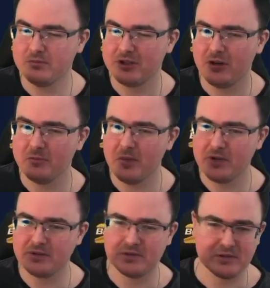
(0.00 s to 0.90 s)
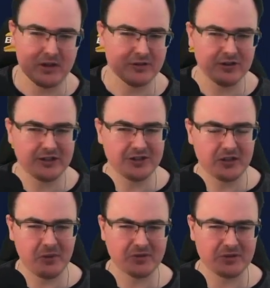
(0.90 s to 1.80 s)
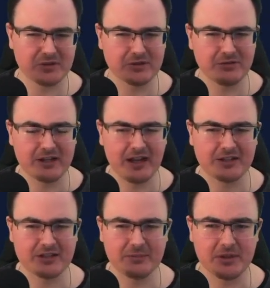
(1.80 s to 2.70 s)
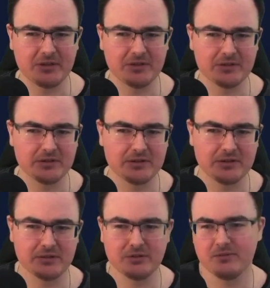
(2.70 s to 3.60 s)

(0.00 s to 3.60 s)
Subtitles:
show mods, I'll try and show the mods on the screen actually because